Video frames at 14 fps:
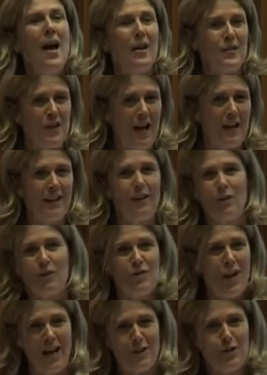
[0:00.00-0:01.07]
Starting on
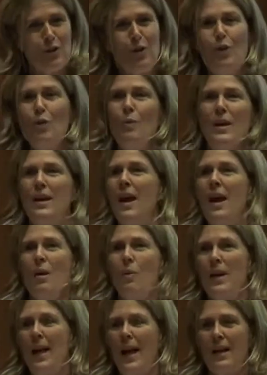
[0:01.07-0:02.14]
day two, we,
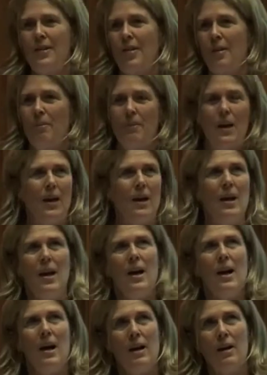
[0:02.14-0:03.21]
we had some uh,
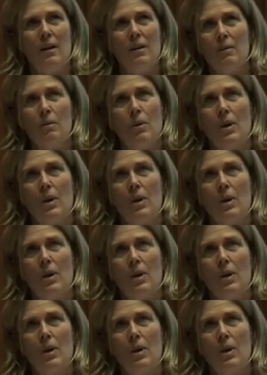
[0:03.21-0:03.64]
uh,